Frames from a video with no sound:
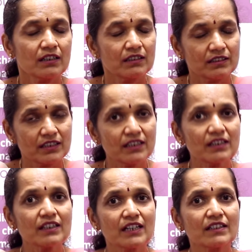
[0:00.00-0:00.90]
uh, dinner
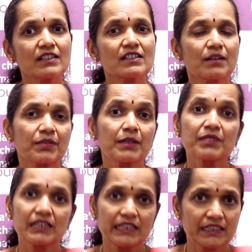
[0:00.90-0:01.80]
and then
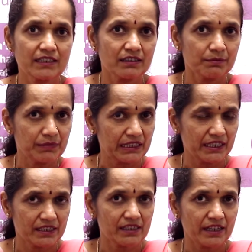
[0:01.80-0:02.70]
sometimes late uh,
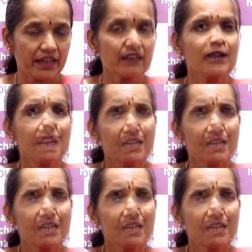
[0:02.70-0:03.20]
midnight snack.